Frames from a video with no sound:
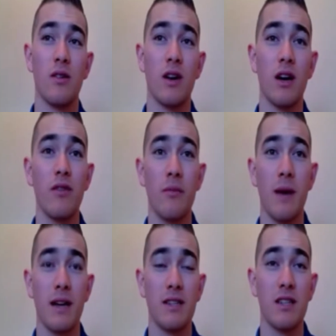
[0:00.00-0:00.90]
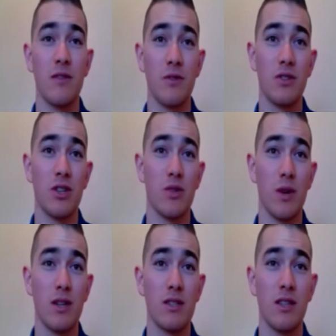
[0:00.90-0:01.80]
kind of imagine different
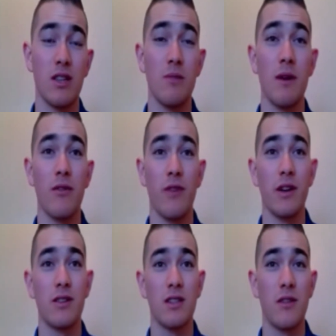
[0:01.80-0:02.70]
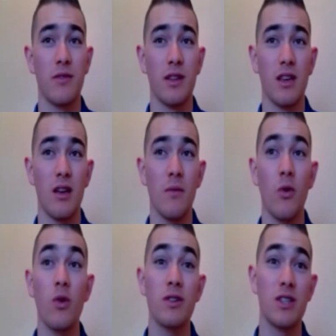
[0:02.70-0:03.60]
situations that you might find yourself in the game,
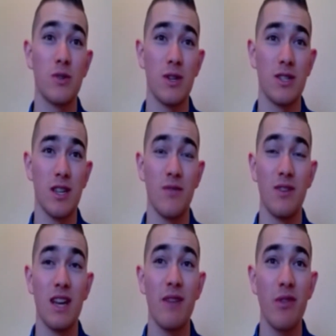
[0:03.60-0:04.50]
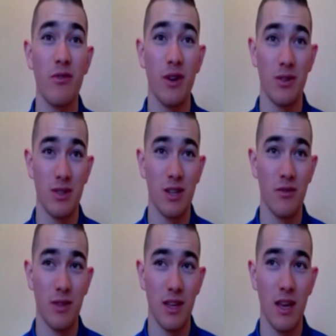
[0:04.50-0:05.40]
or situations that you've never found
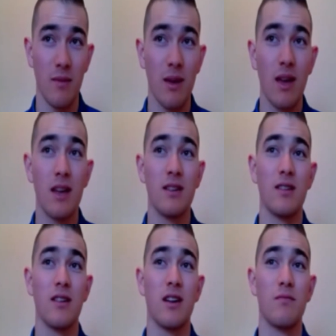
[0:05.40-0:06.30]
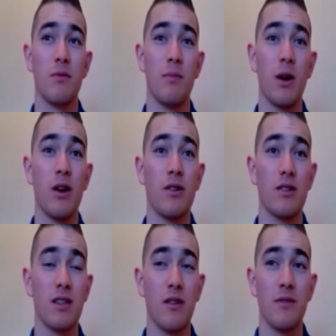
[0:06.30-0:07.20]
yourself in the game, to kind of prepare
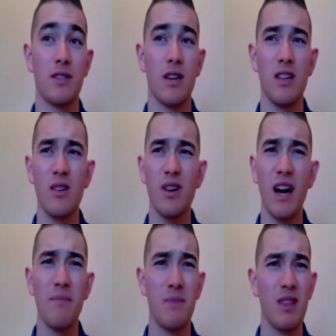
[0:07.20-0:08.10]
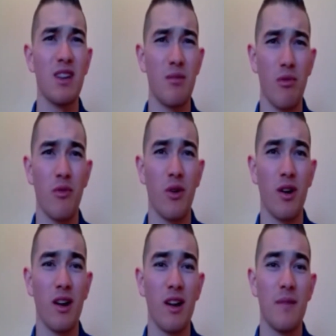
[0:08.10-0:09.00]
yourself and say, what, I've been there before.
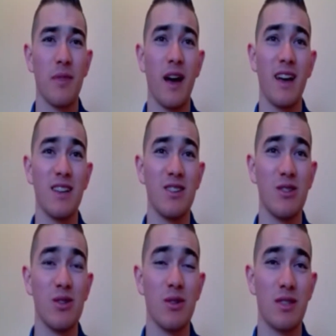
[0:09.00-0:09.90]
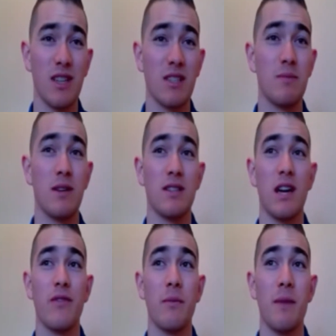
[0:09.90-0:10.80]
I can do those things because
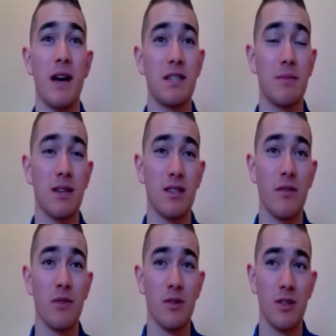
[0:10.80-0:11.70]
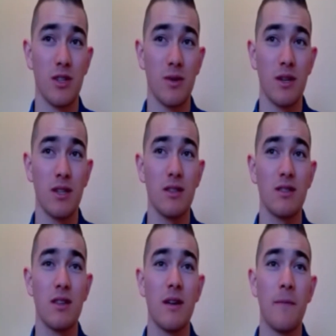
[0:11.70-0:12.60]
I've imagined myself in those
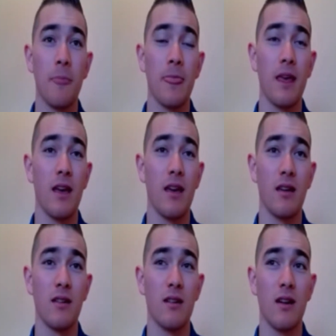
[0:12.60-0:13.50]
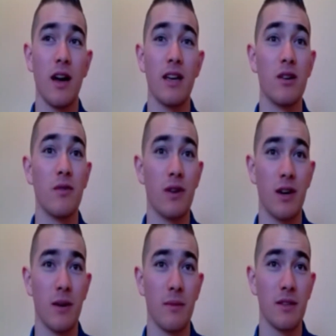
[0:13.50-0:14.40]
situations, and I can
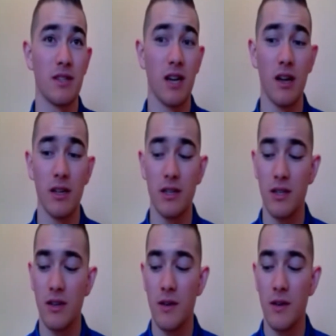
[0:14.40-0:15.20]
overcome this challenge.